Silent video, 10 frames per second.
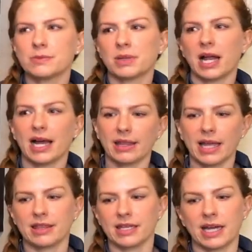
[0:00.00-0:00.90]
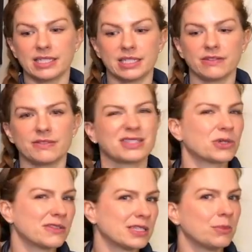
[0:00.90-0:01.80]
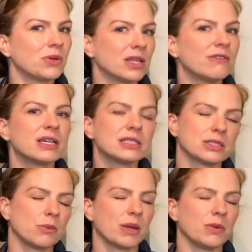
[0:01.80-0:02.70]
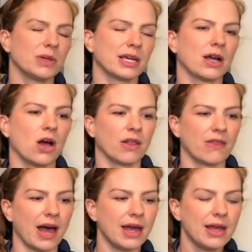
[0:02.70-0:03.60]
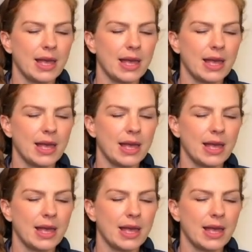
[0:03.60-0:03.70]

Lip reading: but I like the idea of sort of simple living, so maybe we can call it that.